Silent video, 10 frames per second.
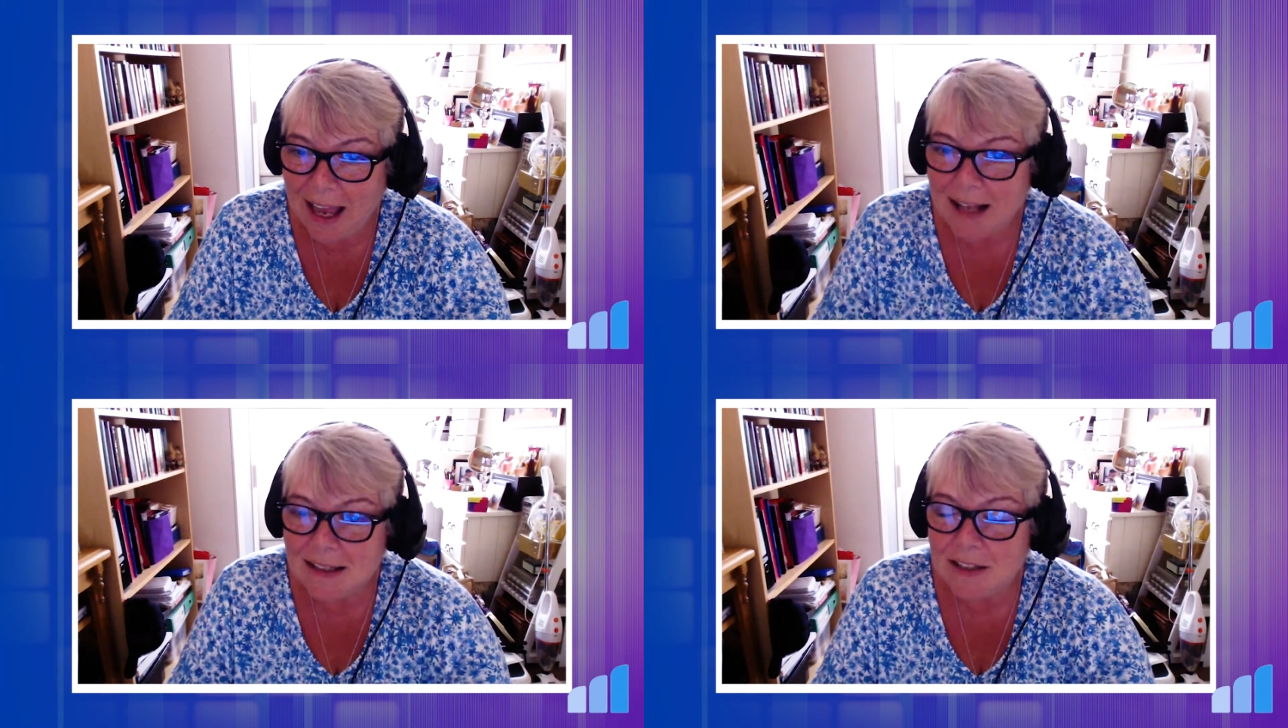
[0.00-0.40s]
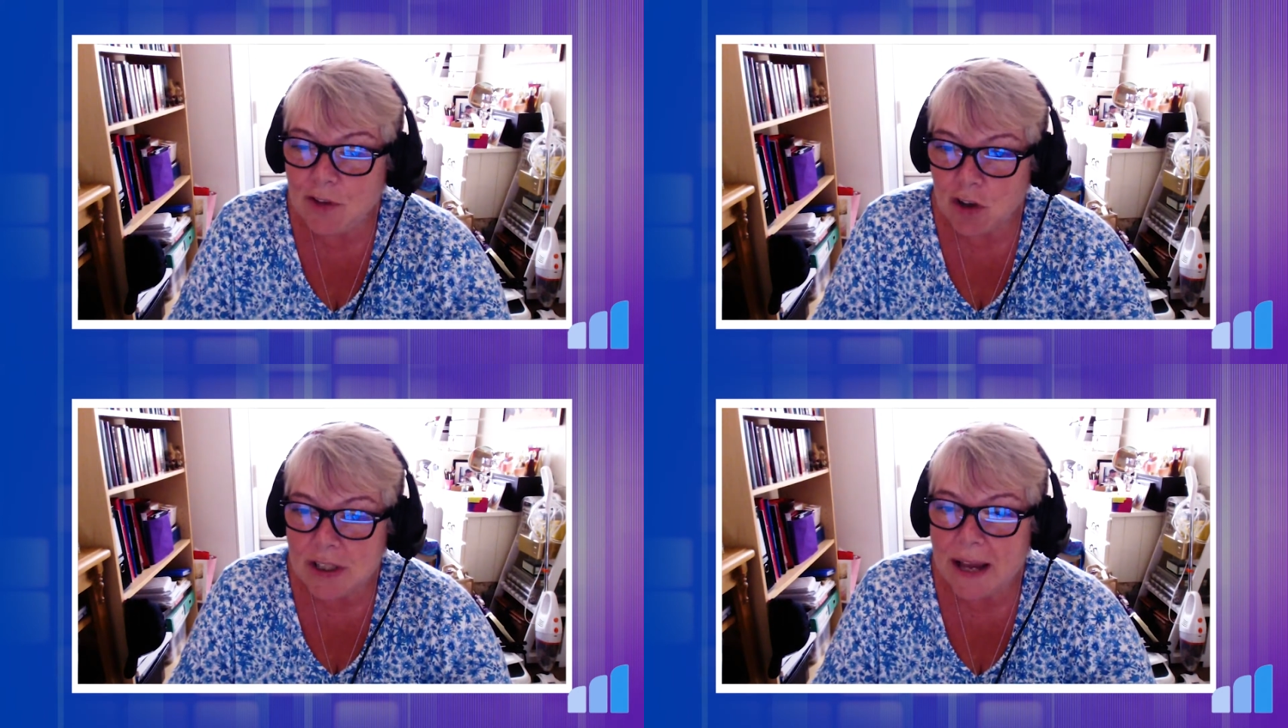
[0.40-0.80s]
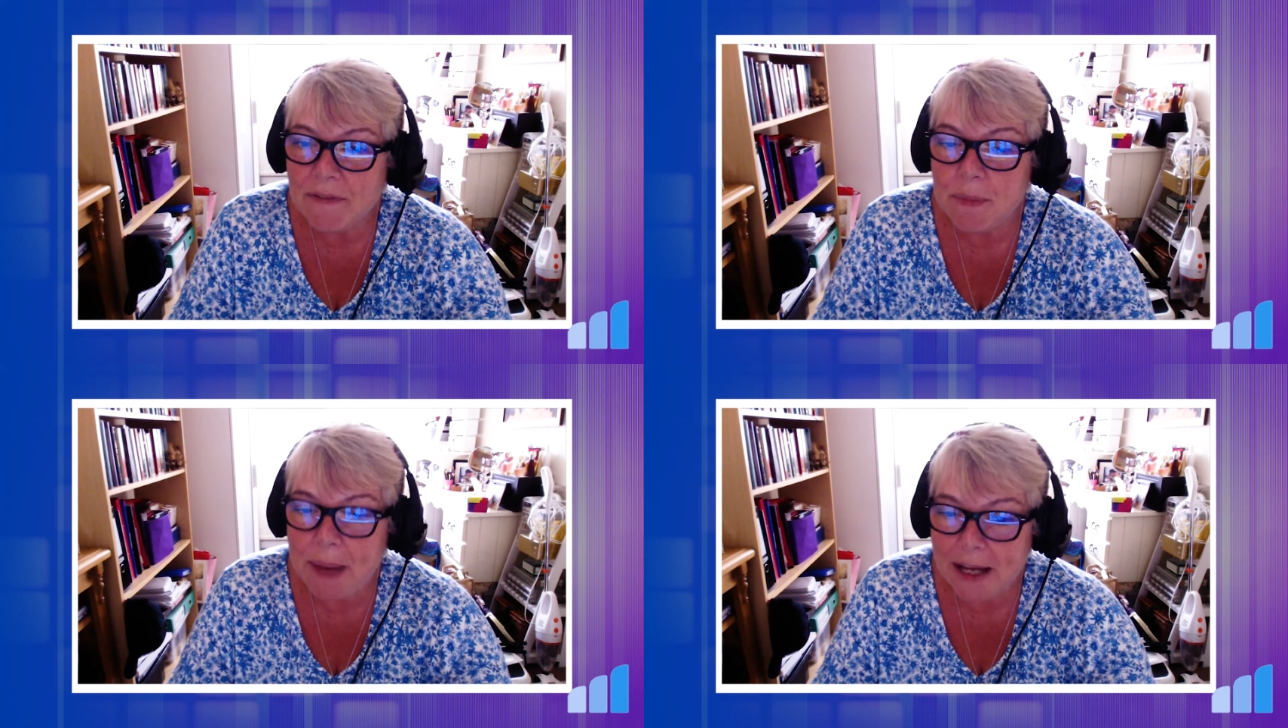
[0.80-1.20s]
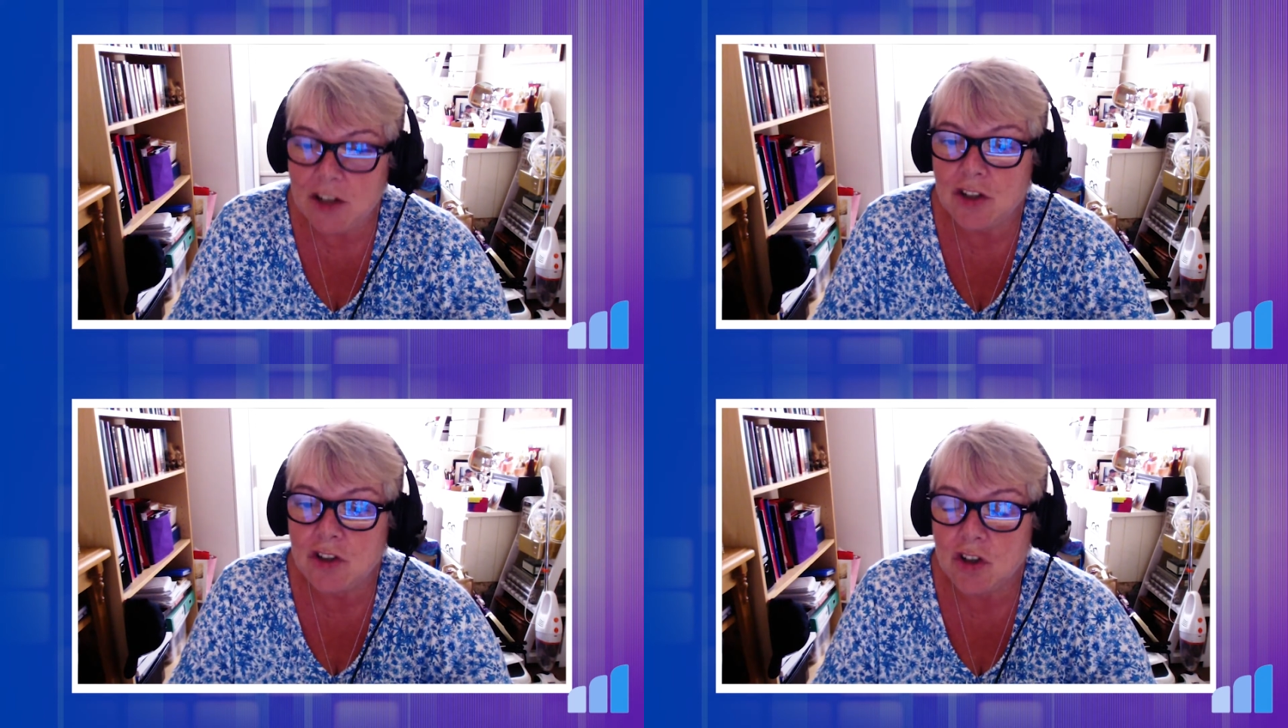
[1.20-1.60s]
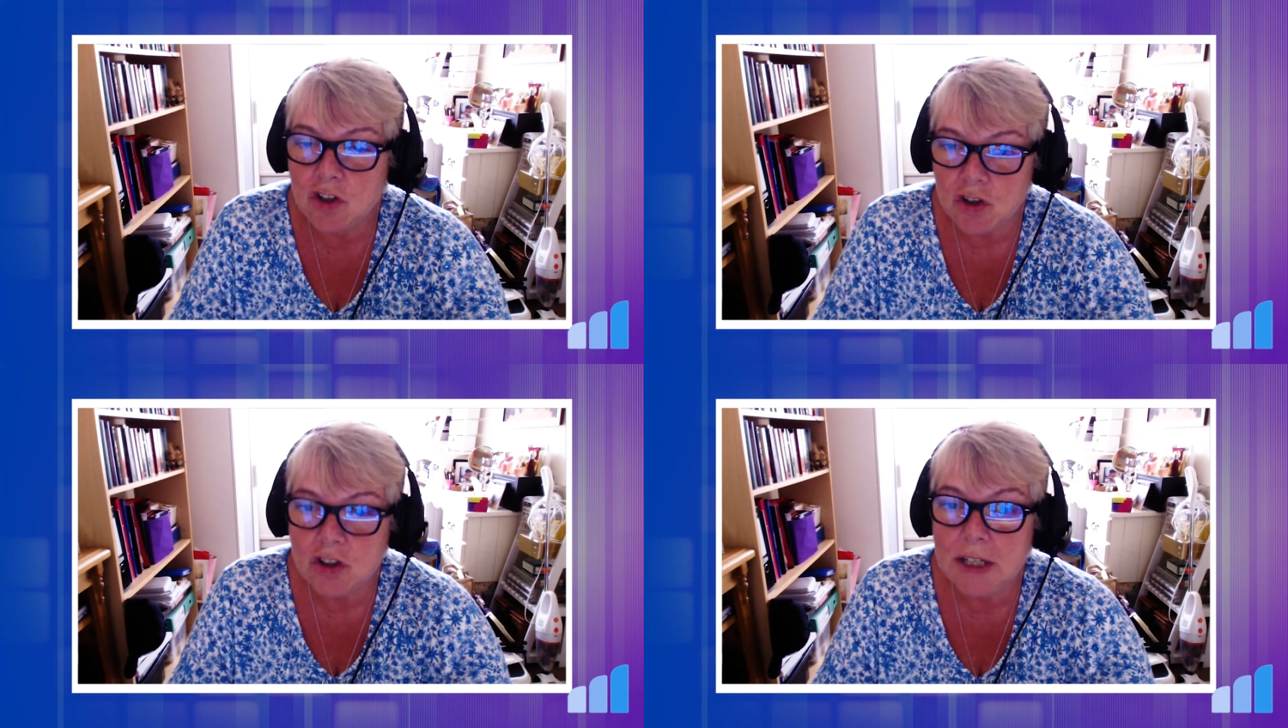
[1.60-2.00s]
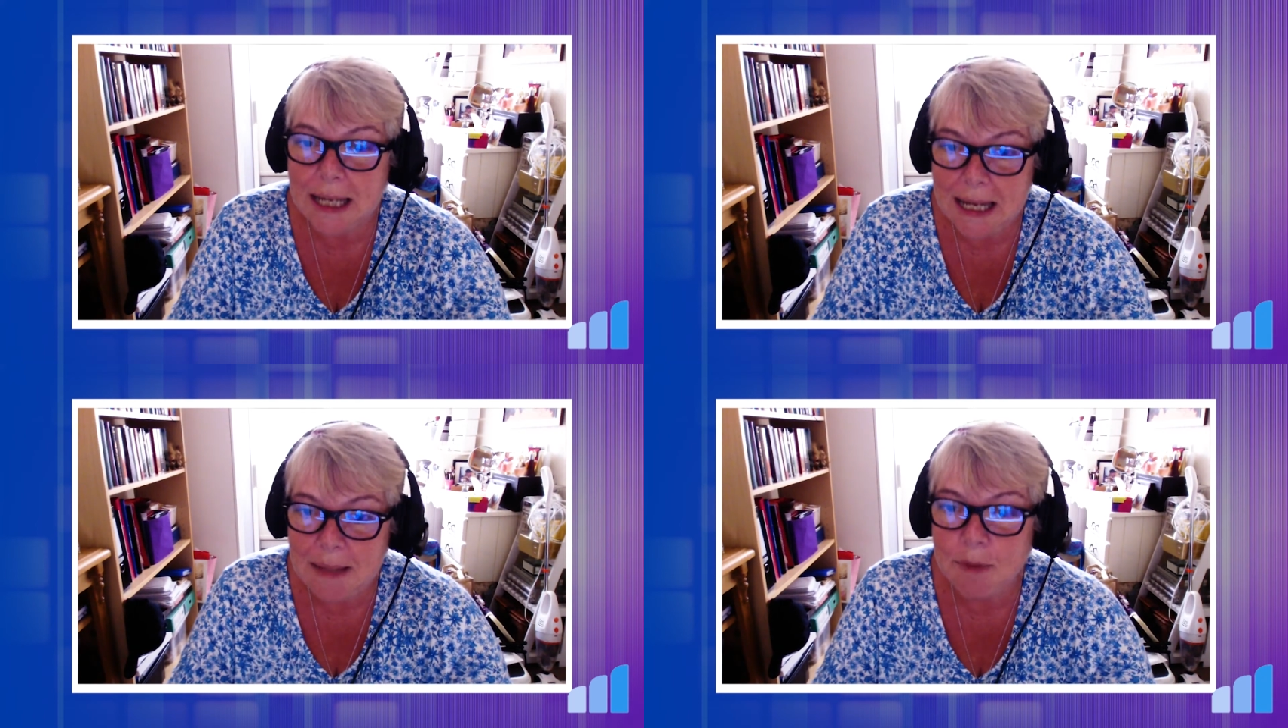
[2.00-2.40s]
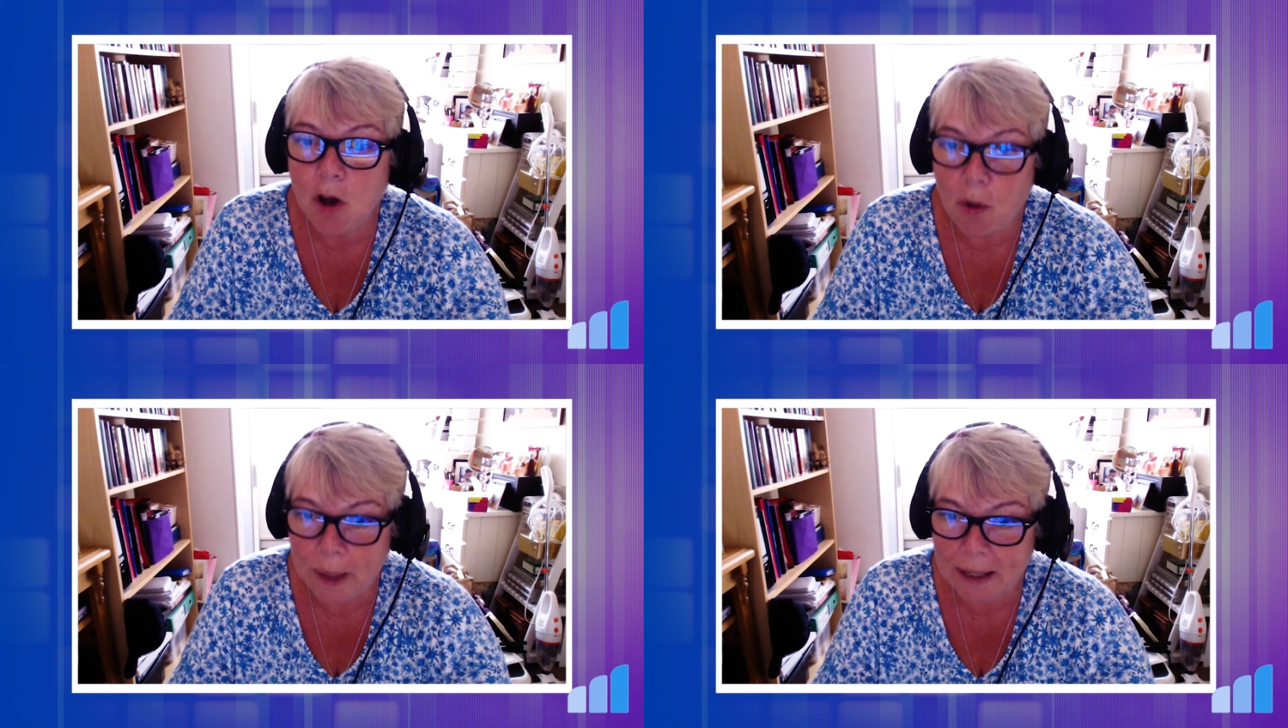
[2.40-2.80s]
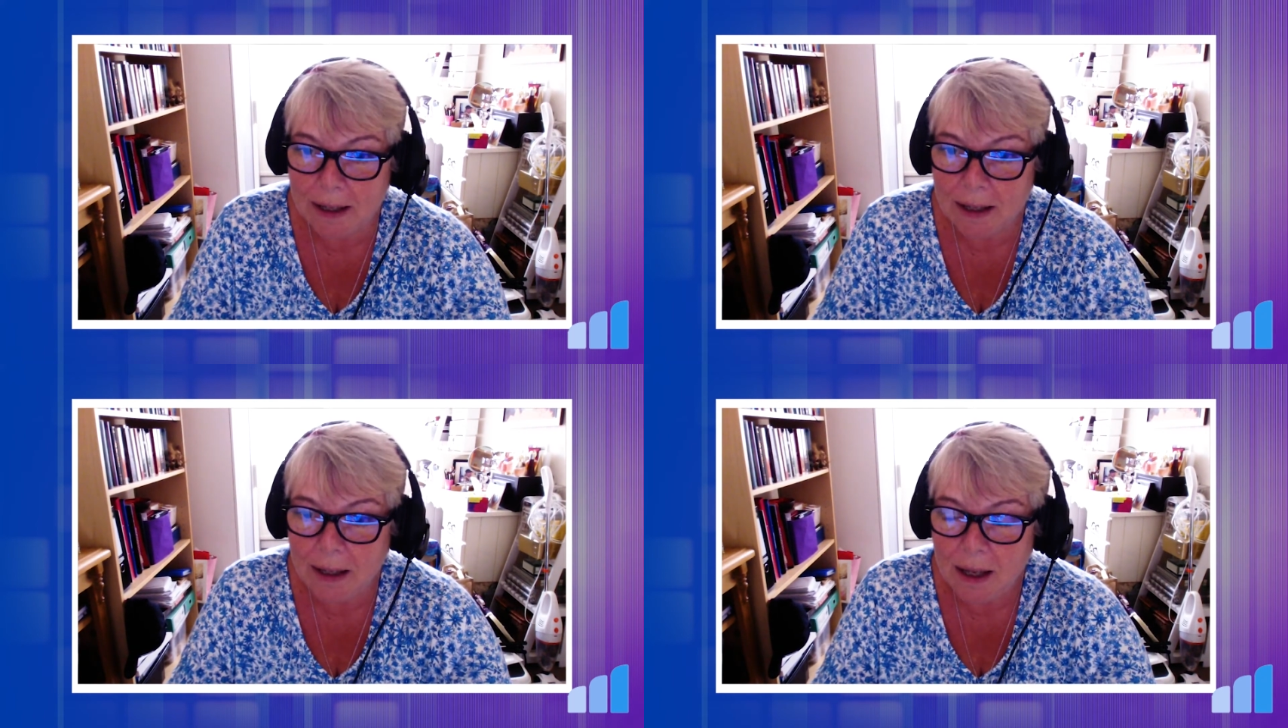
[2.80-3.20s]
And you've got to have the patience to just keep going.